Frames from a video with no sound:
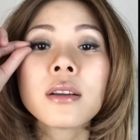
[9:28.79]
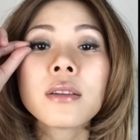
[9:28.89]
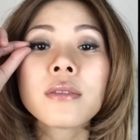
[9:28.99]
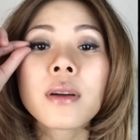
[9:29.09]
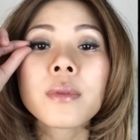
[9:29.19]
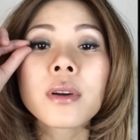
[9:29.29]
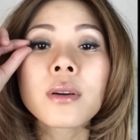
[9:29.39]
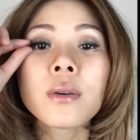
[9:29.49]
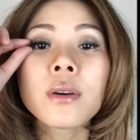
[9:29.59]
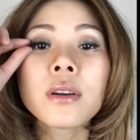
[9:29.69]
from the
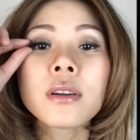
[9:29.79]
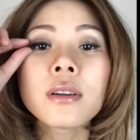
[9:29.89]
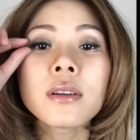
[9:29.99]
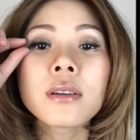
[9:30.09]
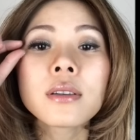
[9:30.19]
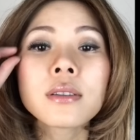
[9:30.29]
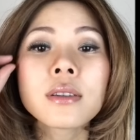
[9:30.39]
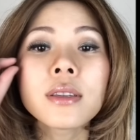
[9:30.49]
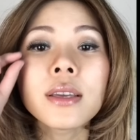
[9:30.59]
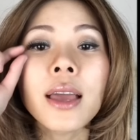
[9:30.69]
corner to the